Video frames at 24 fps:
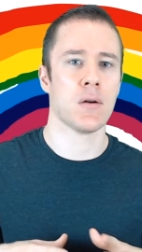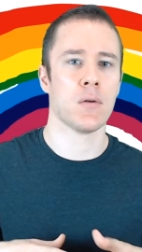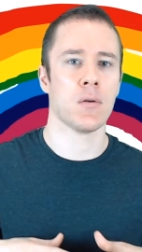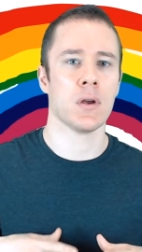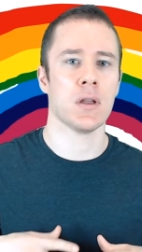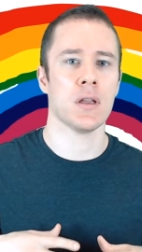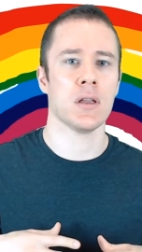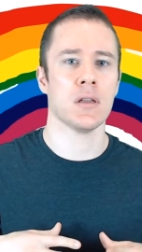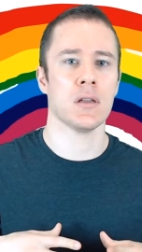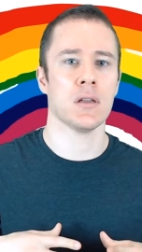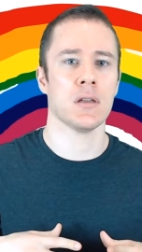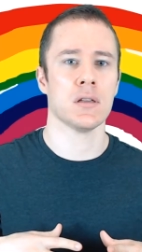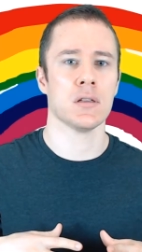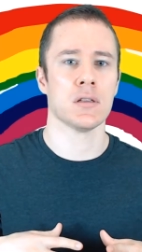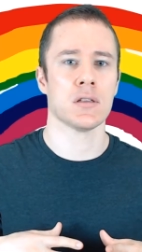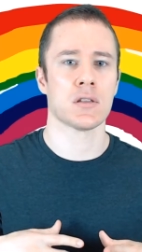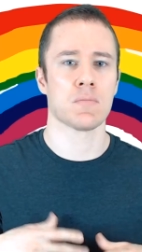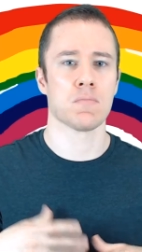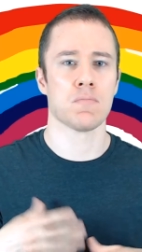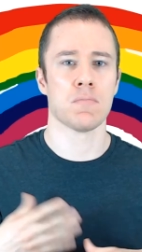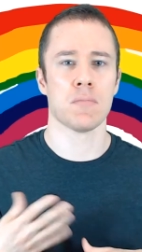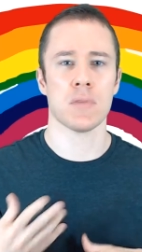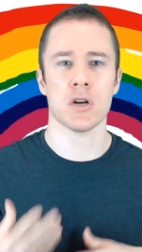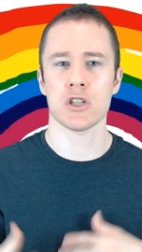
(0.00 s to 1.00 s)
is
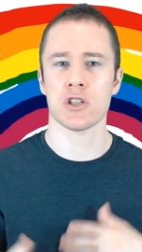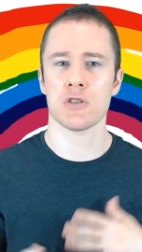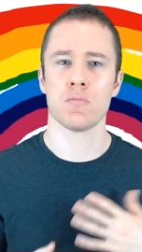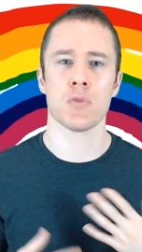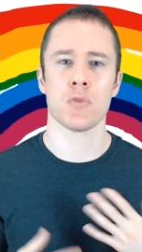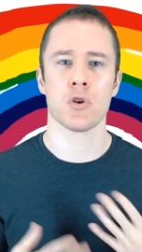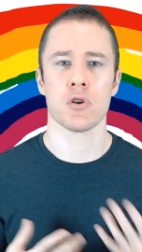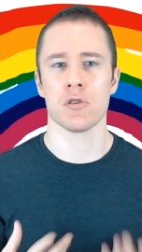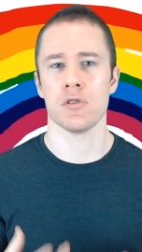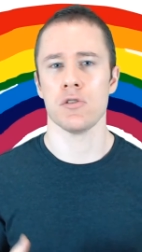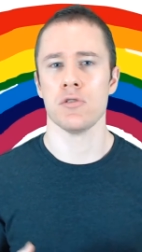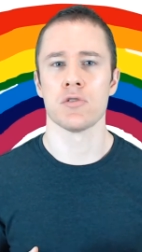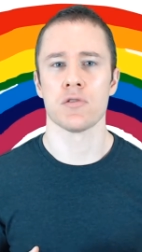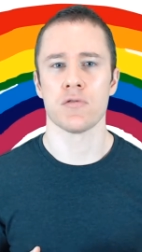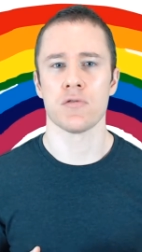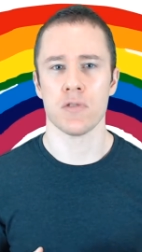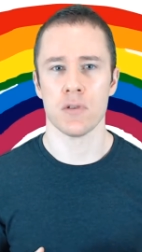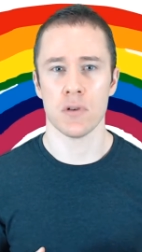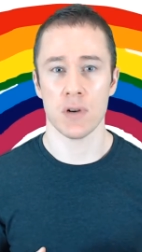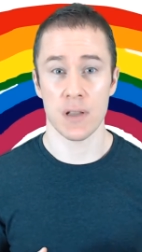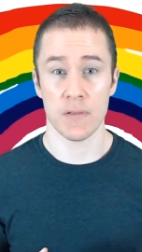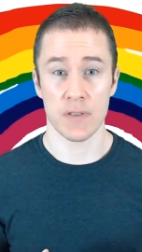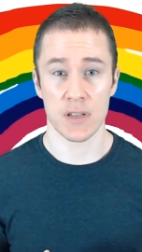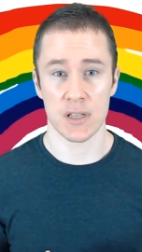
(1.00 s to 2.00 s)
much more
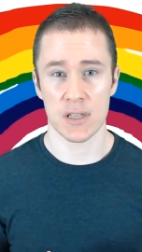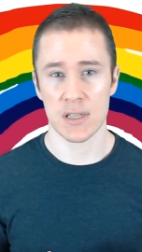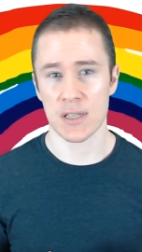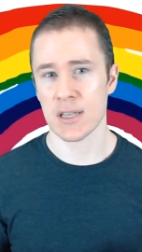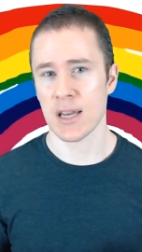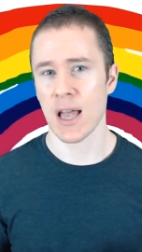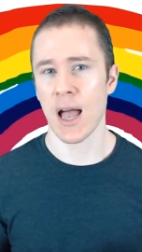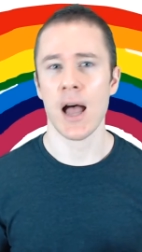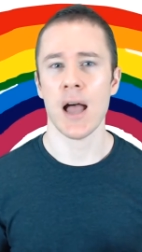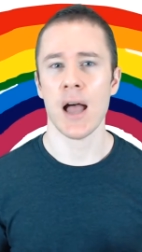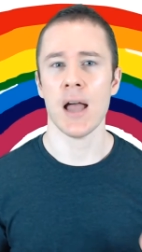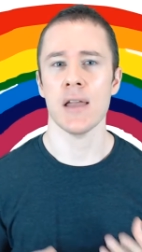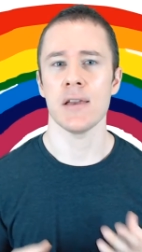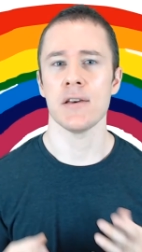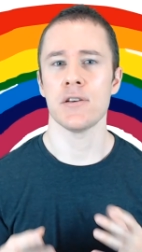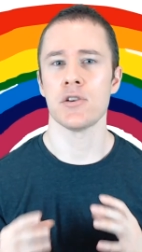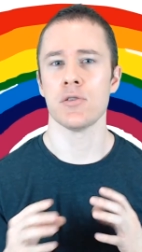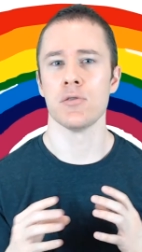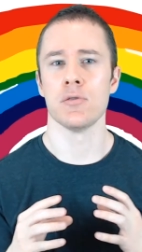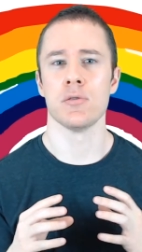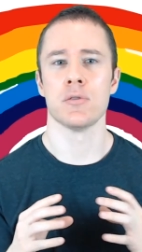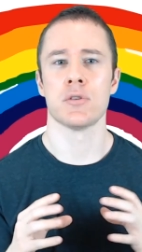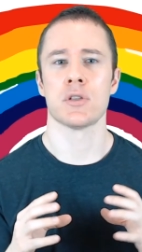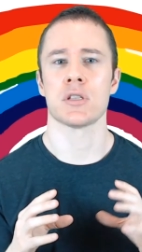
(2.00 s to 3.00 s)
useful if it's tied
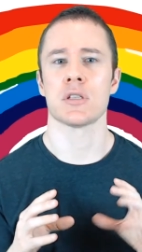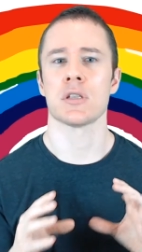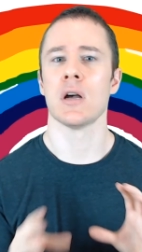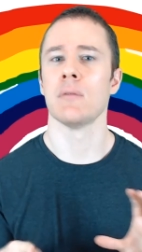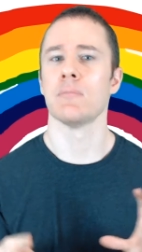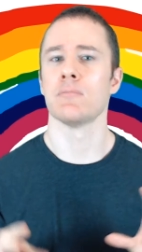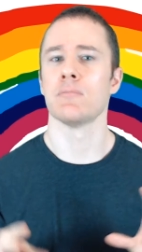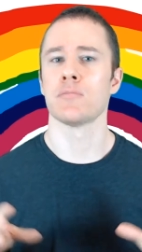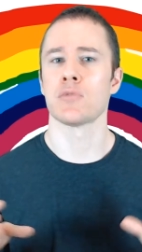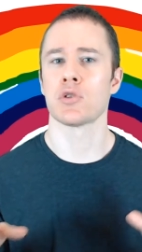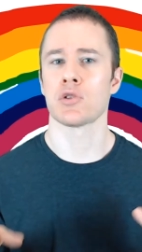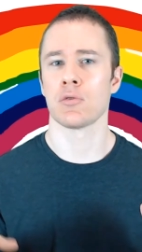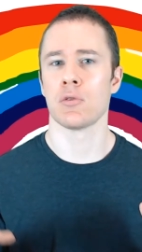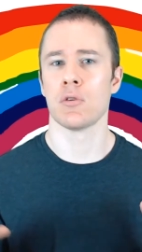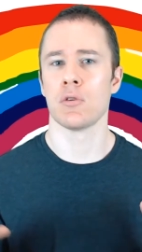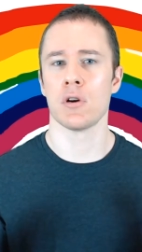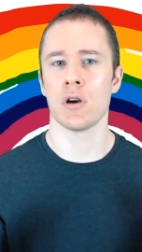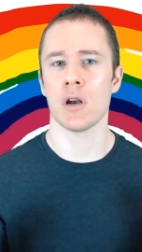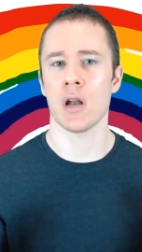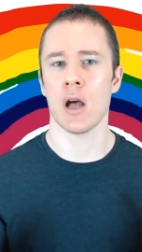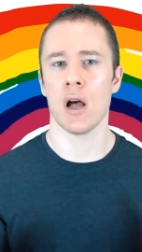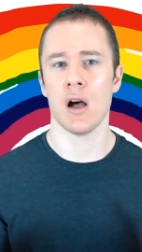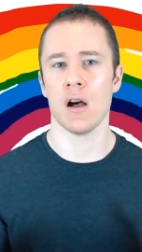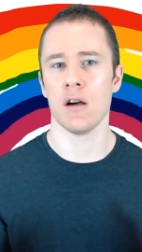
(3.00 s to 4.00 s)
to some
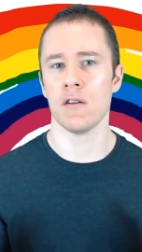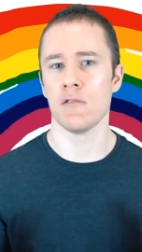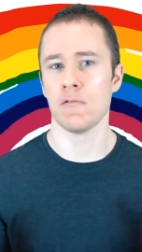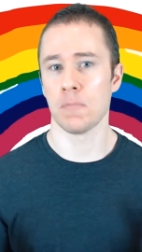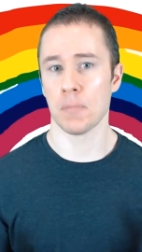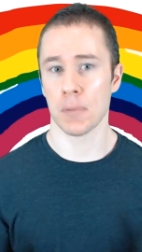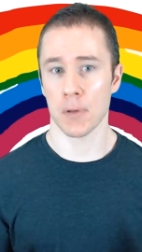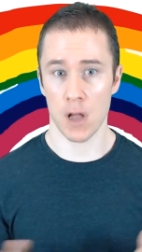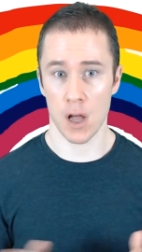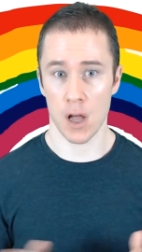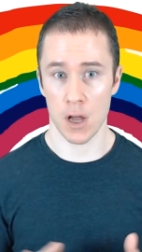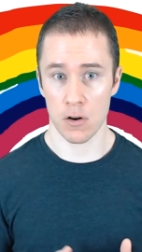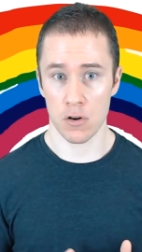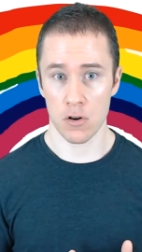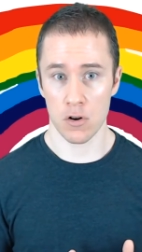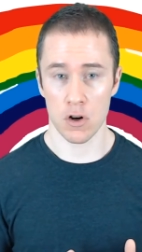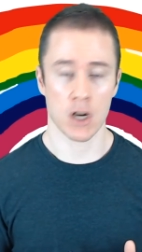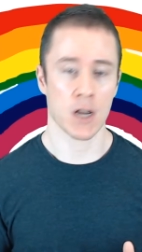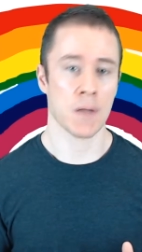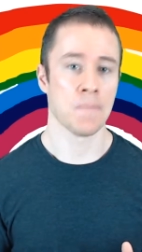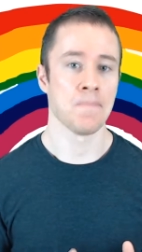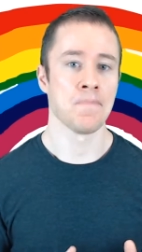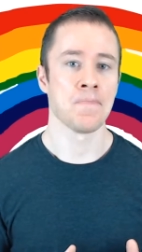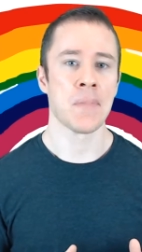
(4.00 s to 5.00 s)
sort of plot hook.